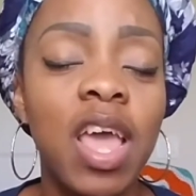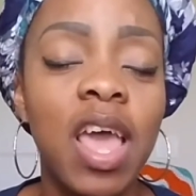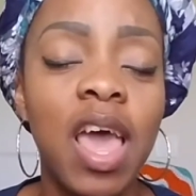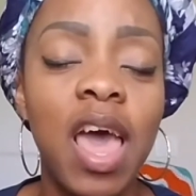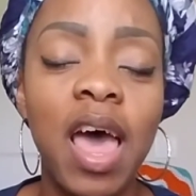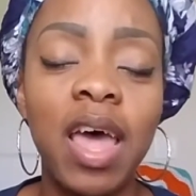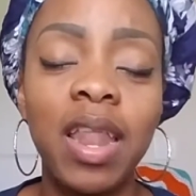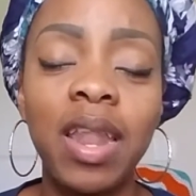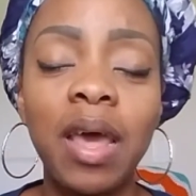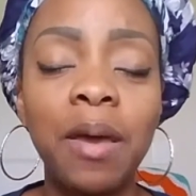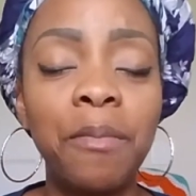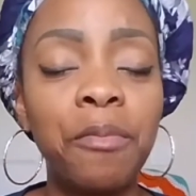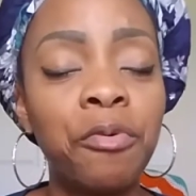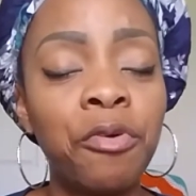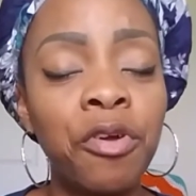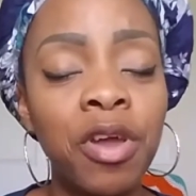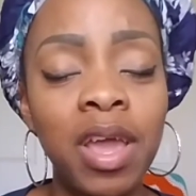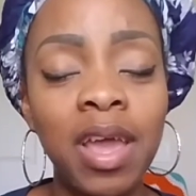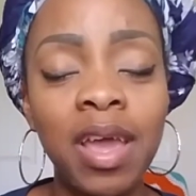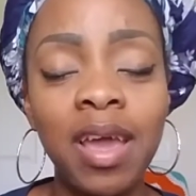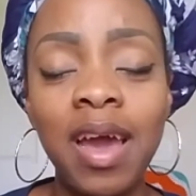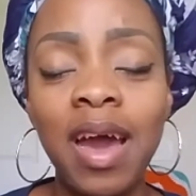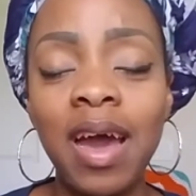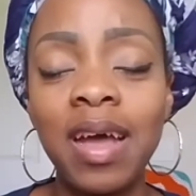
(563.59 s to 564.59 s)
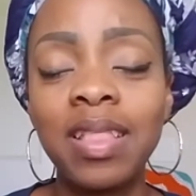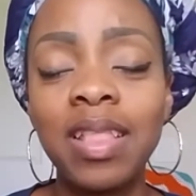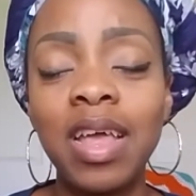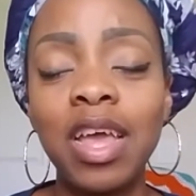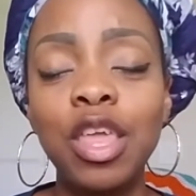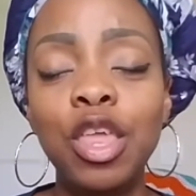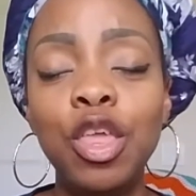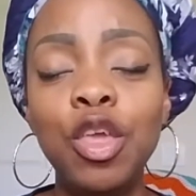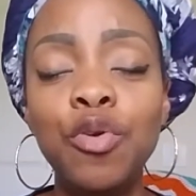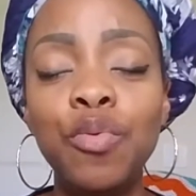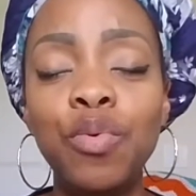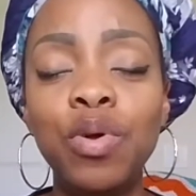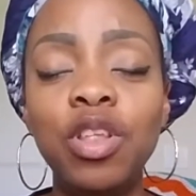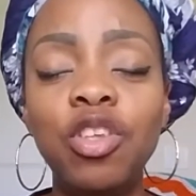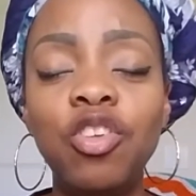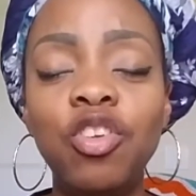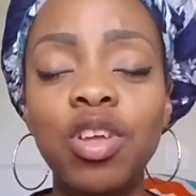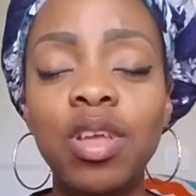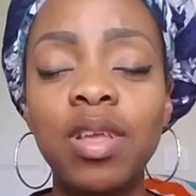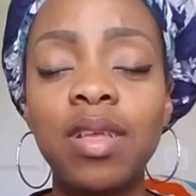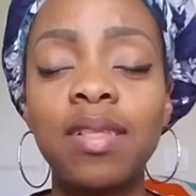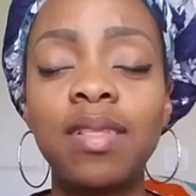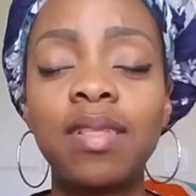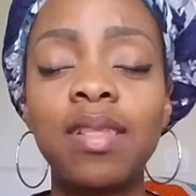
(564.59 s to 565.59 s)
And I pray, God, that you would
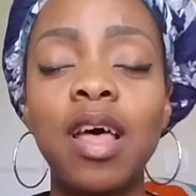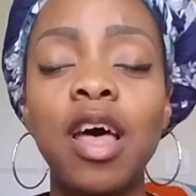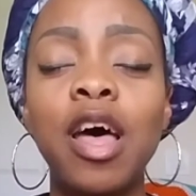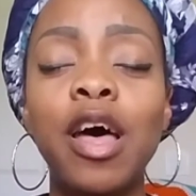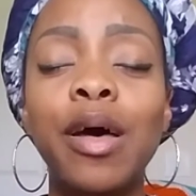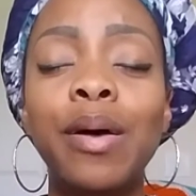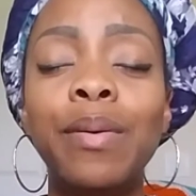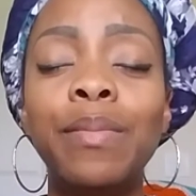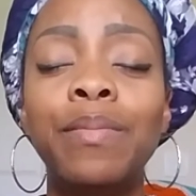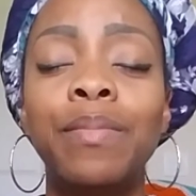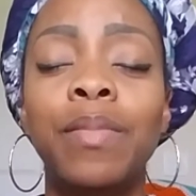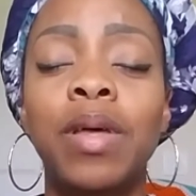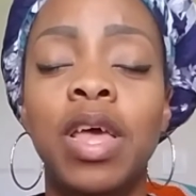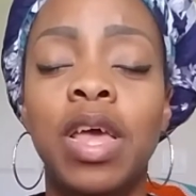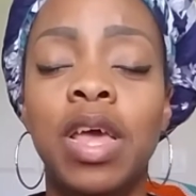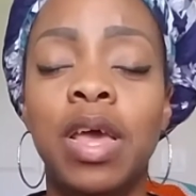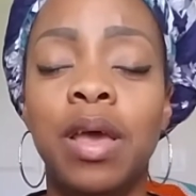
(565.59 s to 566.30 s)
just um,